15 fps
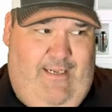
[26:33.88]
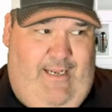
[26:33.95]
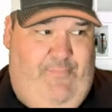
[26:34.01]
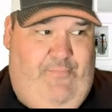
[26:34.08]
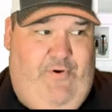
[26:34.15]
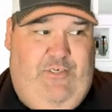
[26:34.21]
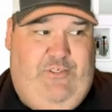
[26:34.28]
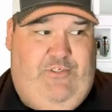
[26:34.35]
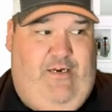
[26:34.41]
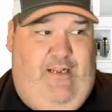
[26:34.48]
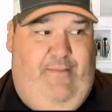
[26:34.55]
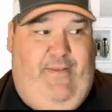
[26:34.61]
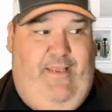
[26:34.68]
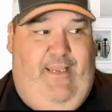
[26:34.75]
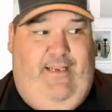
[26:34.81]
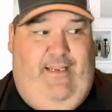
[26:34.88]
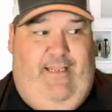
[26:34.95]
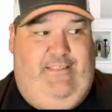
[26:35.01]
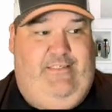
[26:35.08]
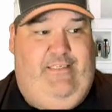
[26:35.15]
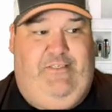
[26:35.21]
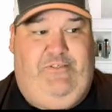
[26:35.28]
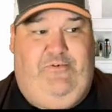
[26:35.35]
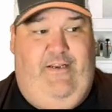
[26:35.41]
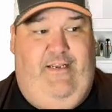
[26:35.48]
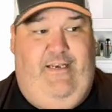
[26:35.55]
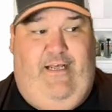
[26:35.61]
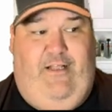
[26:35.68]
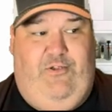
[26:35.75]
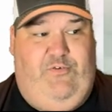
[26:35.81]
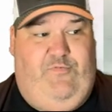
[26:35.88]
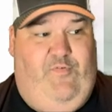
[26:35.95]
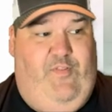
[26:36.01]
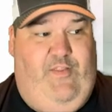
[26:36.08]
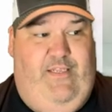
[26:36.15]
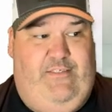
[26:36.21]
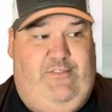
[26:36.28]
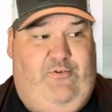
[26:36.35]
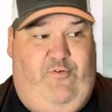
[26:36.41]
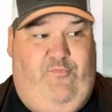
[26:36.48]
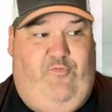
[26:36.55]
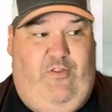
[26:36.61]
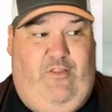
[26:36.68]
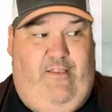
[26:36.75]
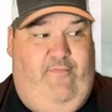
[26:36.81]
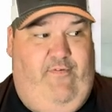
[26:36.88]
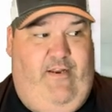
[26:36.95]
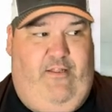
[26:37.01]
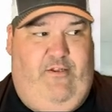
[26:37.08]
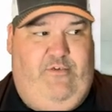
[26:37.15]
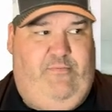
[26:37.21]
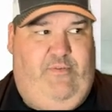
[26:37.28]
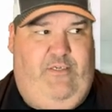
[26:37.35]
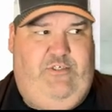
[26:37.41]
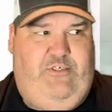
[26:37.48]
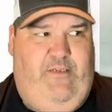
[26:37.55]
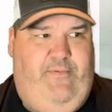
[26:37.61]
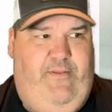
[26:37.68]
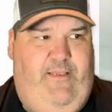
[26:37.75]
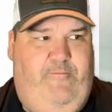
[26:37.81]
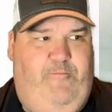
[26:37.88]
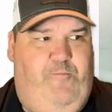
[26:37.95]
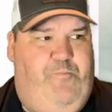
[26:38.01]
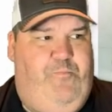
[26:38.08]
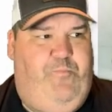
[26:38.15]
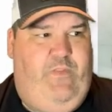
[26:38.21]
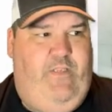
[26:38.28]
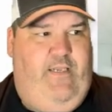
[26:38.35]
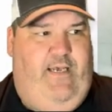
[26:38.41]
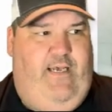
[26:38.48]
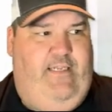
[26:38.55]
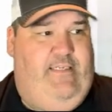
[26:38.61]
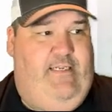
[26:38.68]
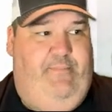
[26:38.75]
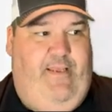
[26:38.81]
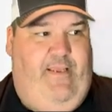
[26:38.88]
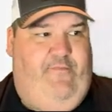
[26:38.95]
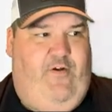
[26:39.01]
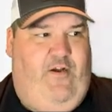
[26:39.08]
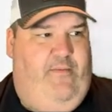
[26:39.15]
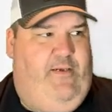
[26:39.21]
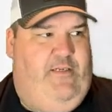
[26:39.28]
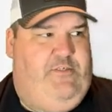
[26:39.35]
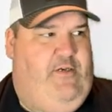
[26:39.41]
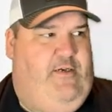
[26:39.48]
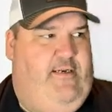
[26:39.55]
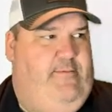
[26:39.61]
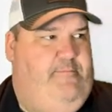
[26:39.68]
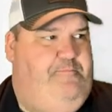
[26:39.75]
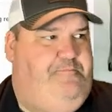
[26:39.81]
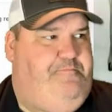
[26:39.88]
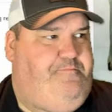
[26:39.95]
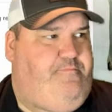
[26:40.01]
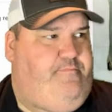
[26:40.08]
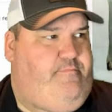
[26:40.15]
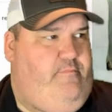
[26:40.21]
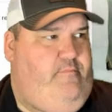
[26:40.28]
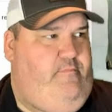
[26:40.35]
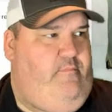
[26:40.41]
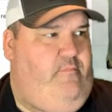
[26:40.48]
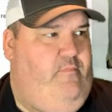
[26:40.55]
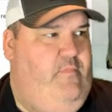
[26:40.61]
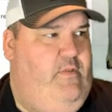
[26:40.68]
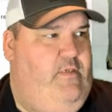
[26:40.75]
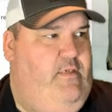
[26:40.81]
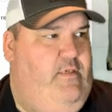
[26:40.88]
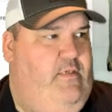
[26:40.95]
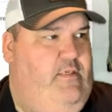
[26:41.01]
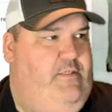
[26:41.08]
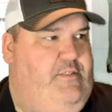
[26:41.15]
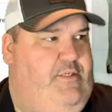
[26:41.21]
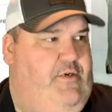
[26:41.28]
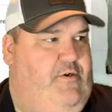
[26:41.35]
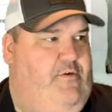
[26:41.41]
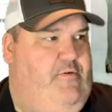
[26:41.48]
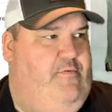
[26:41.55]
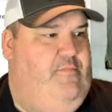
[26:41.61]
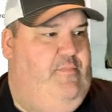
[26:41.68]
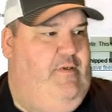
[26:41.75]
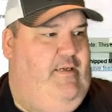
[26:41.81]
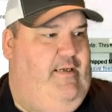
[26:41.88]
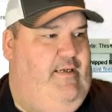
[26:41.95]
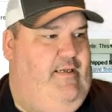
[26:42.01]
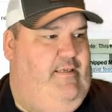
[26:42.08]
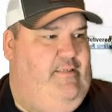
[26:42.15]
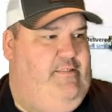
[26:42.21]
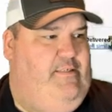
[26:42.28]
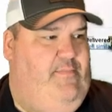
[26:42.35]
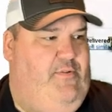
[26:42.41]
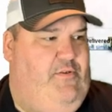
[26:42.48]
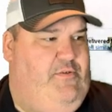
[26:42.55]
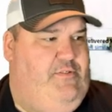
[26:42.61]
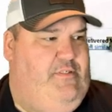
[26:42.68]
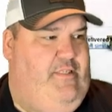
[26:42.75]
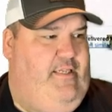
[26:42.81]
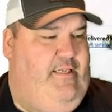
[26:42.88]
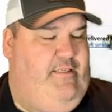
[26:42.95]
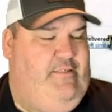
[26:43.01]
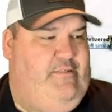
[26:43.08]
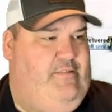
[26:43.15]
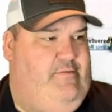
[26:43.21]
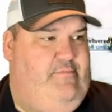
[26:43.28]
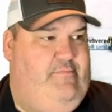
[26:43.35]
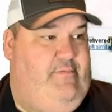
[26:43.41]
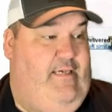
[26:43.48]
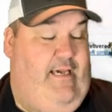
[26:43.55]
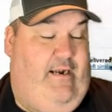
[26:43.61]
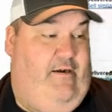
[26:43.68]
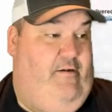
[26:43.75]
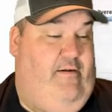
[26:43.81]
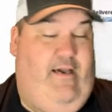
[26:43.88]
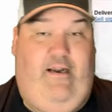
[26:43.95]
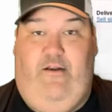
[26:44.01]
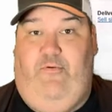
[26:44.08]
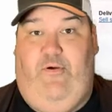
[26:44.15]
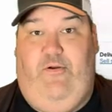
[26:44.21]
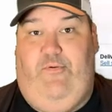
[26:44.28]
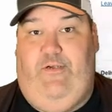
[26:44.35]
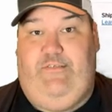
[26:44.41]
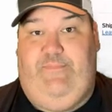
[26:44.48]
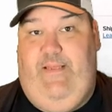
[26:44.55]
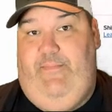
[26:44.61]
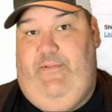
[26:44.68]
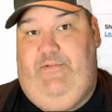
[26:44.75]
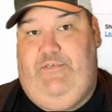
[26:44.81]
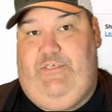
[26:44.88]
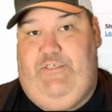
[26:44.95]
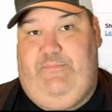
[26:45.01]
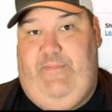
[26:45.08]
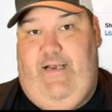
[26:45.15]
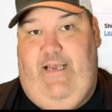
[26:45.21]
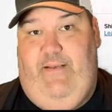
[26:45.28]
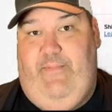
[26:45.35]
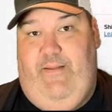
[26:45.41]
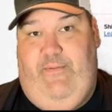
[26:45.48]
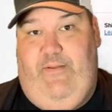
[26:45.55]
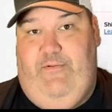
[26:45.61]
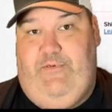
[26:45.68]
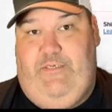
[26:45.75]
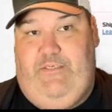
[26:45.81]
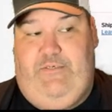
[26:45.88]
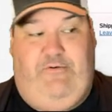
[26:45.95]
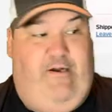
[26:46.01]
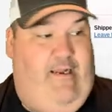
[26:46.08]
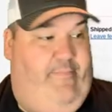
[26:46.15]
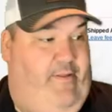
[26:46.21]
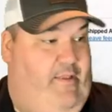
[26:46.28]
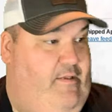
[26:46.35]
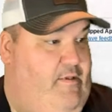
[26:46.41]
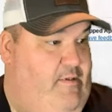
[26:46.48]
I'm pretty sure I paid like 6 or $8 for this. Sold it for $11 plus shipping. uh, didn't make very much on it. So uh, some of those things, I don't know. I don't know what it was. Maybe it was just mine. Maybe it was just crappy.